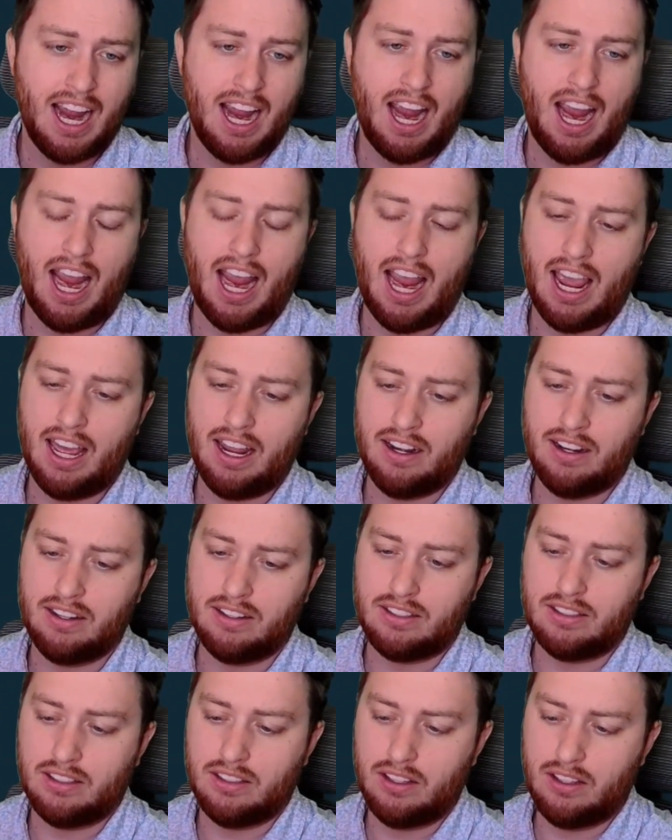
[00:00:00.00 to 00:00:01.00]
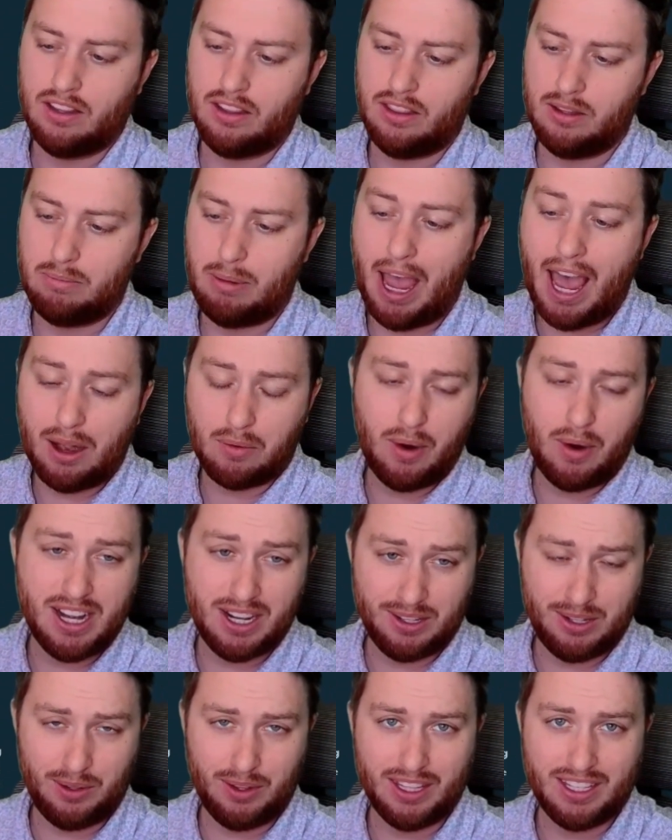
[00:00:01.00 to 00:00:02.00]
And the bad way to
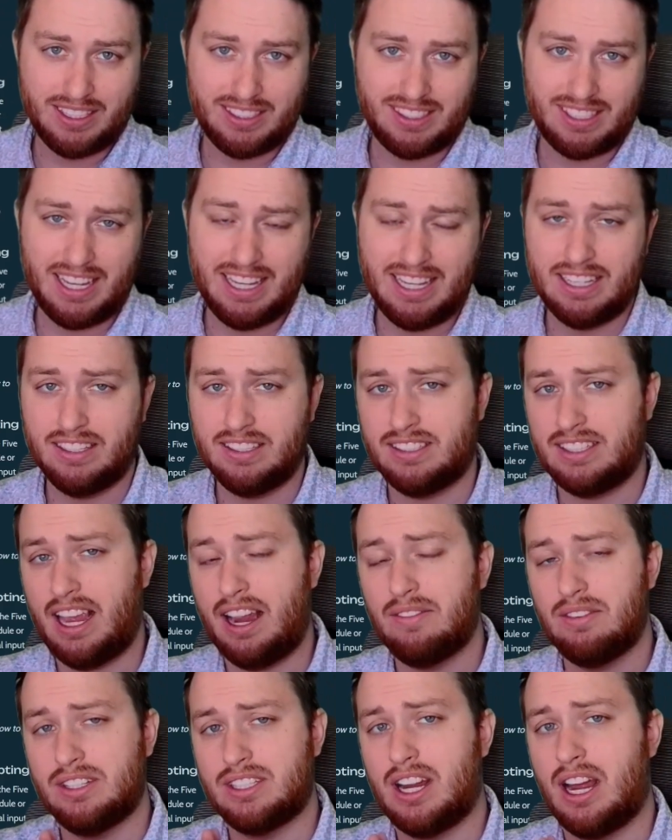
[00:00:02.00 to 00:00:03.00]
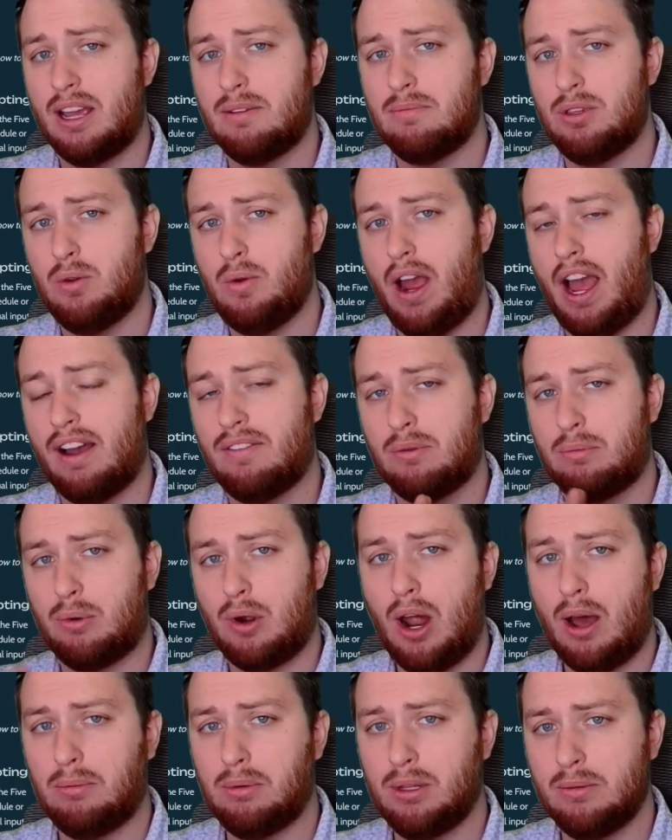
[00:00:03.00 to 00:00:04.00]
do this is every time you have a
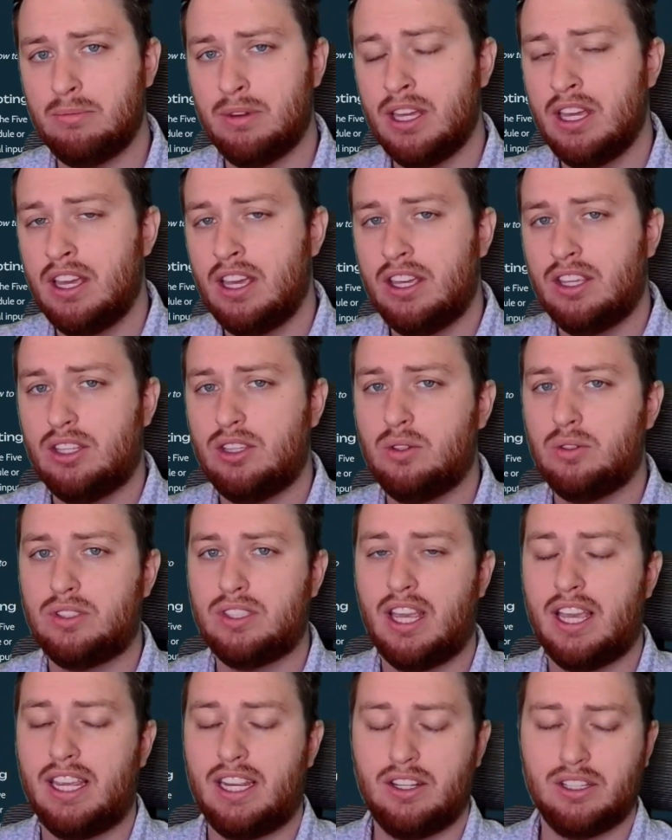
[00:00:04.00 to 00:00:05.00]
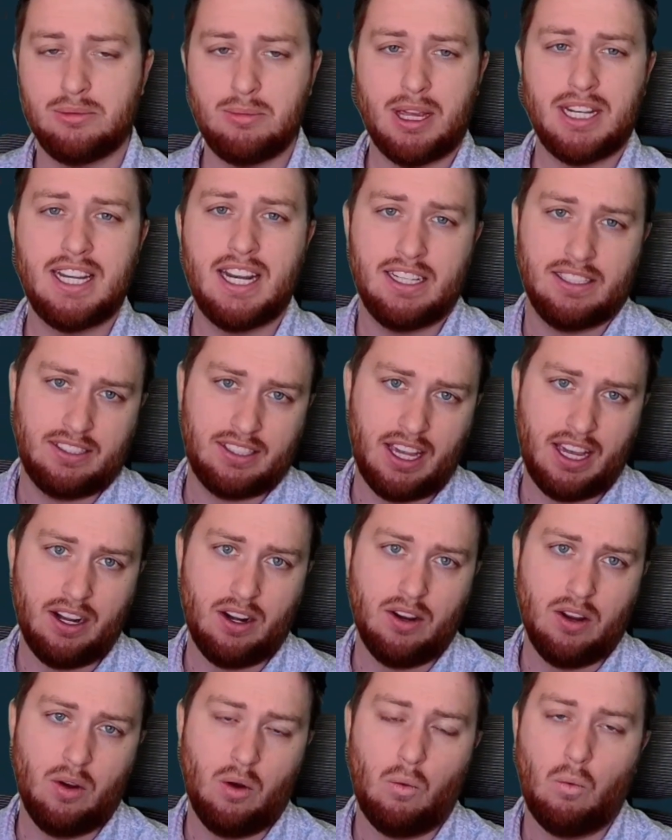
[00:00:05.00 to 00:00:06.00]
problem, you say, here's my data set.
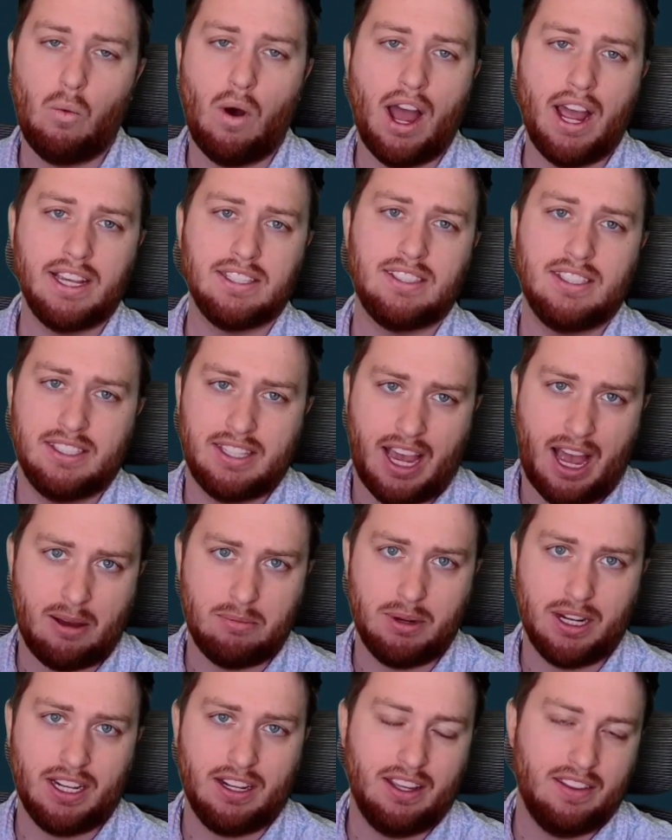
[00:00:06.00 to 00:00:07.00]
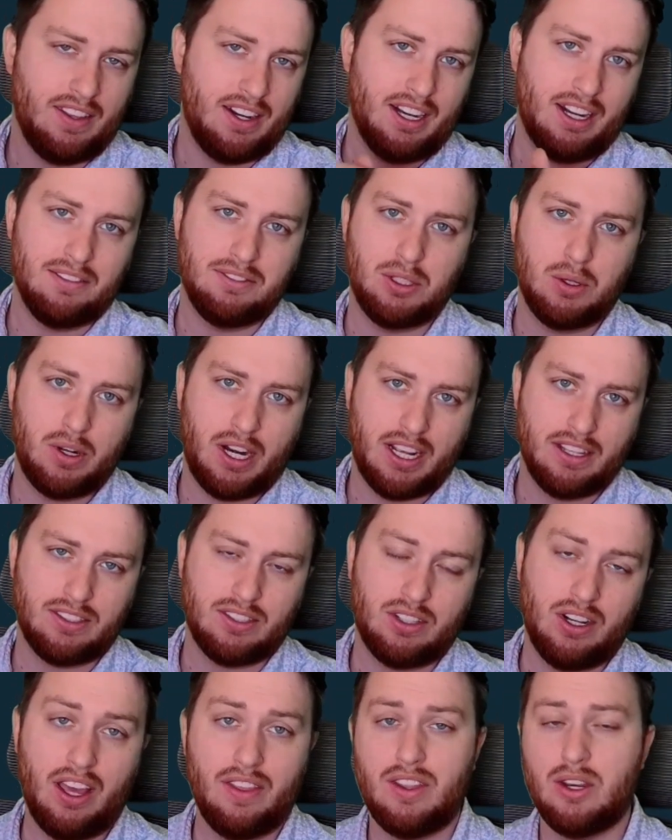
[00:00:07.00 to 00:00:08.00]
Why is this happening? And then it gives you an
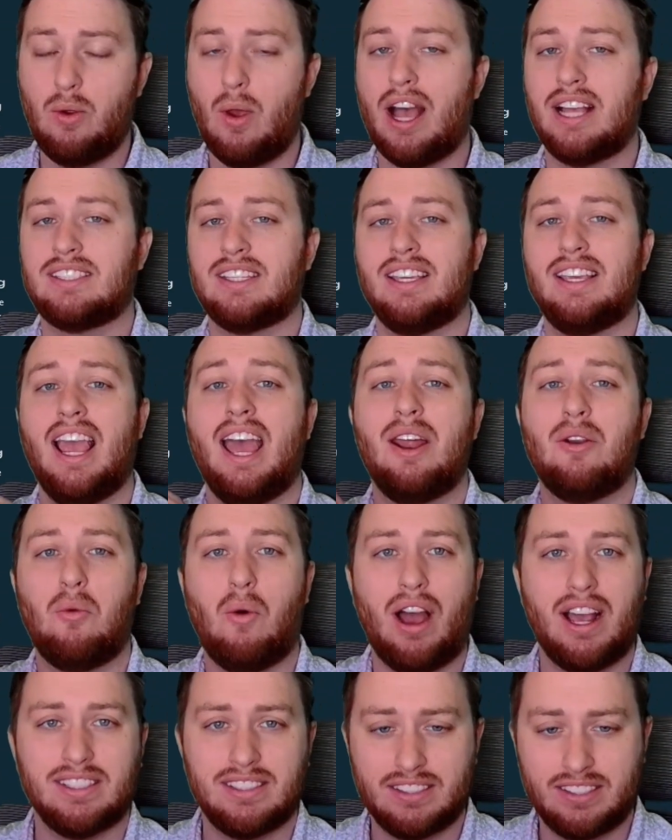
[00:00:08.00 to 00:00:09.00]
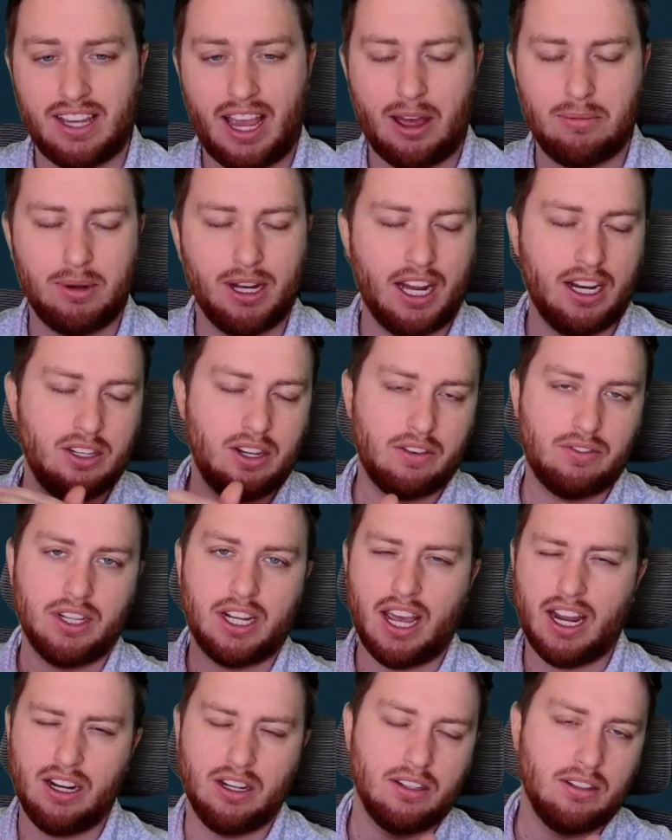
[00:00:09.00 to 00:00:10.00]
answer. And then you ask again, why is this happening? And you have to
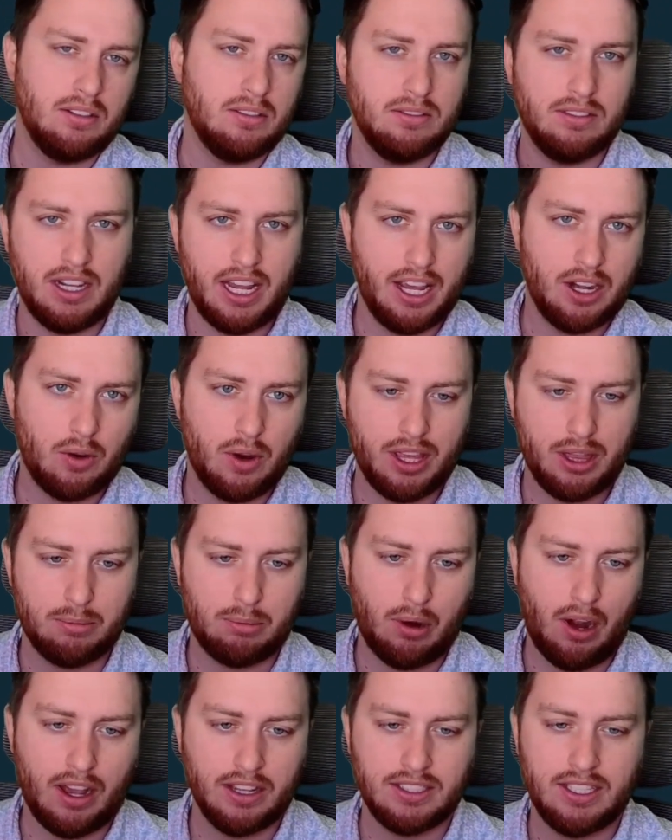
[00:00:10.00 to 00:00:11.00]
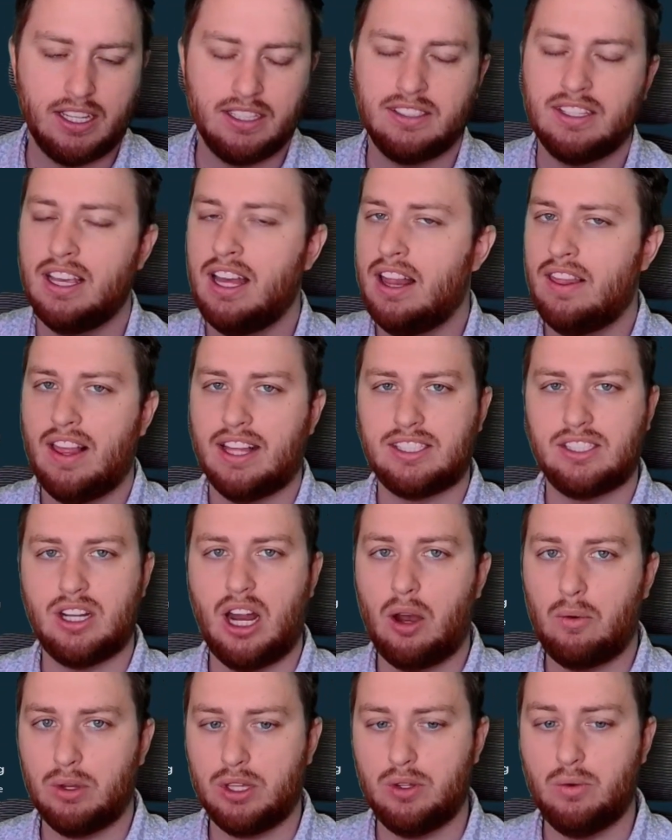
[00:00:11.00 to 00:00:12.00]
kind of iterate the process. That's
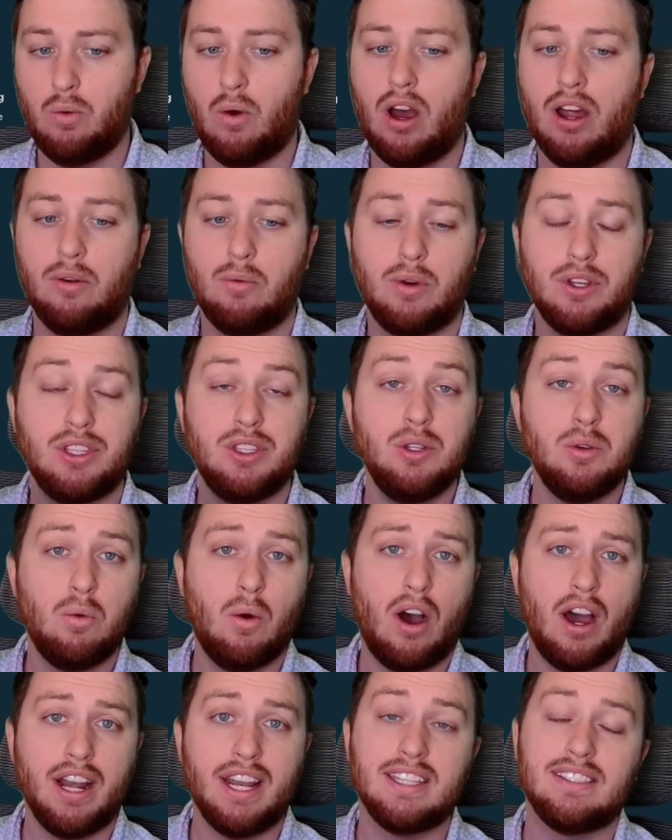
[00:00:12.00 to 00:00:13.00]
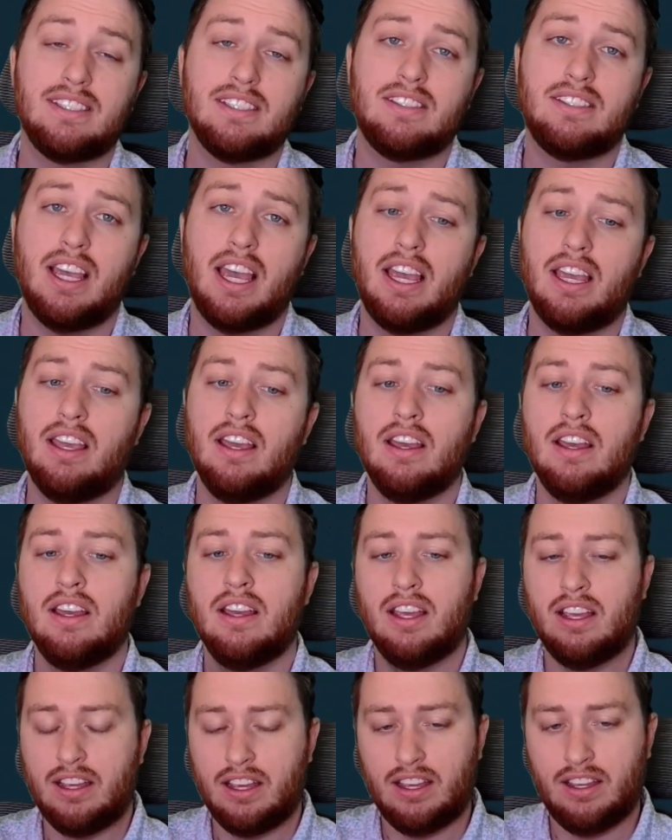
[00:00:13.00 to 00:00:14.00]
not what you want. What you want is to say,
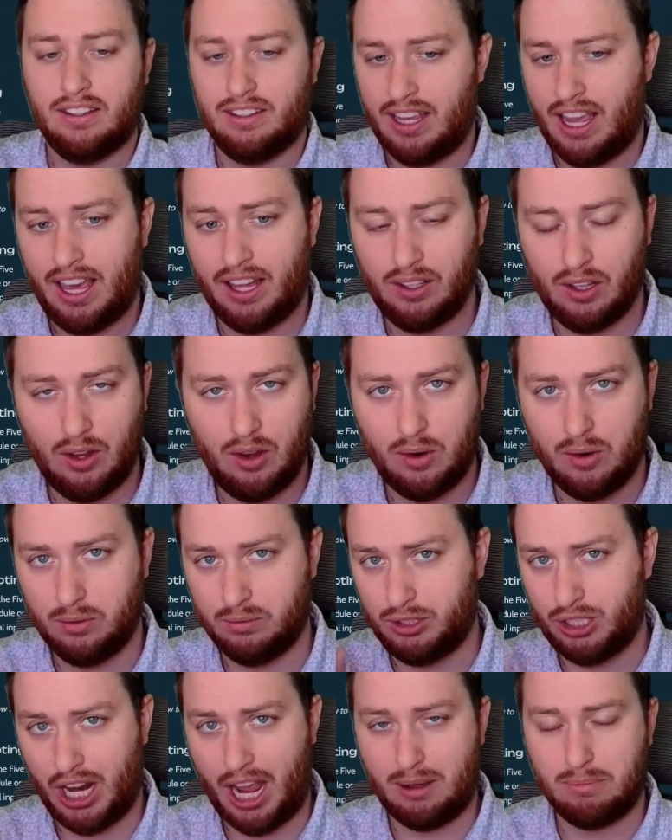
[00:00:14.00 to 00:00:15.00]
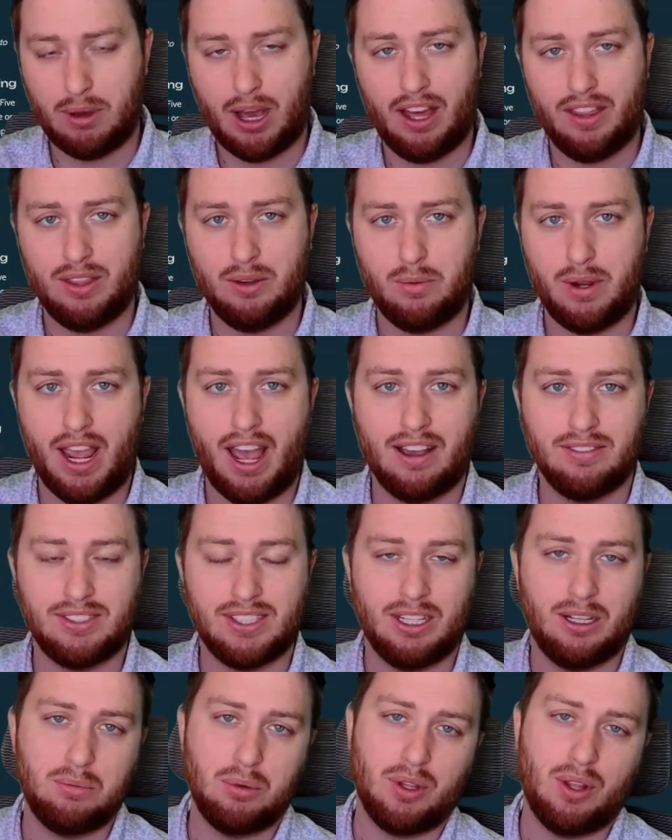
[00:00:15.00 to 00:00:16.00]
hello, chatbot that we have set
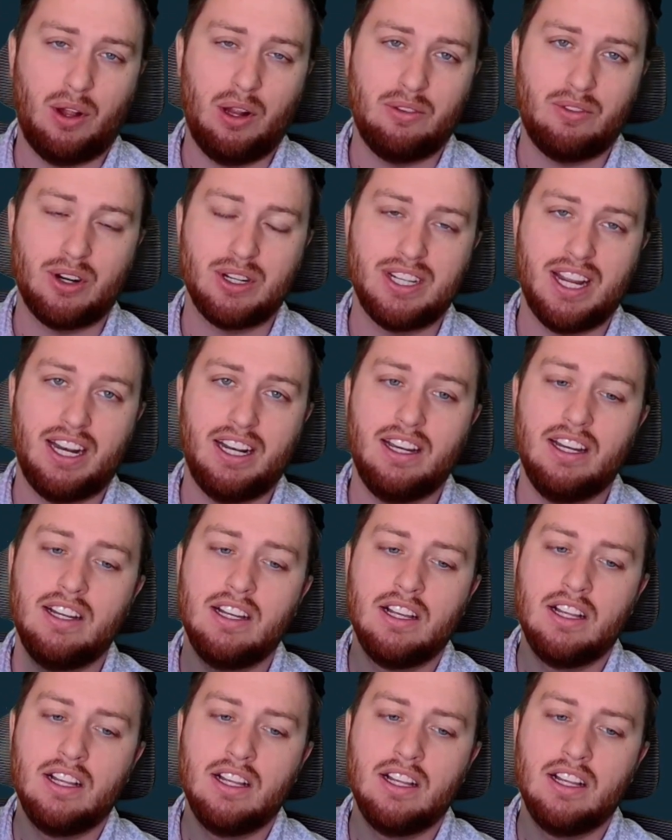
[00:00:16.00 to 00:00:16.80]
up with all of our data.